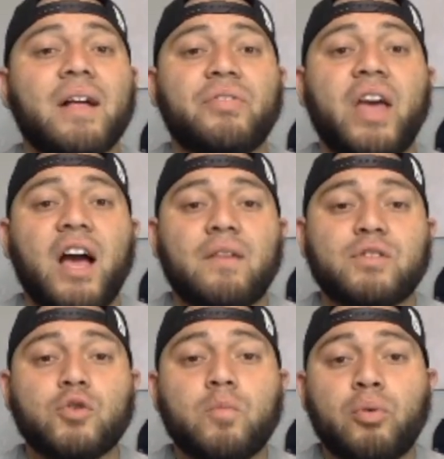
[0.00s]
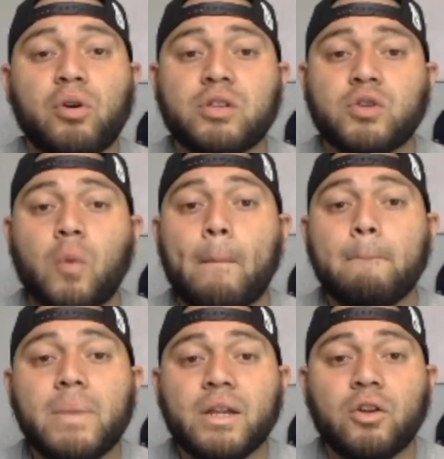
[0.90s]
They have
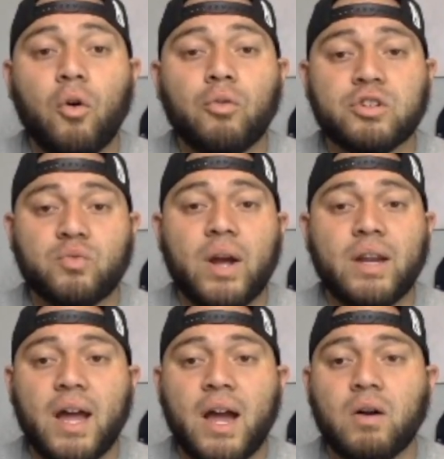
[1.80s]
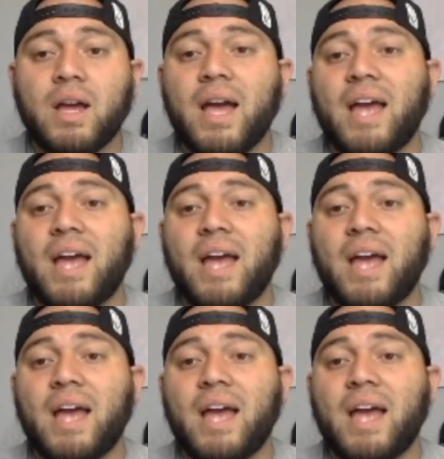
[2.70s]
2.2 million holders right now,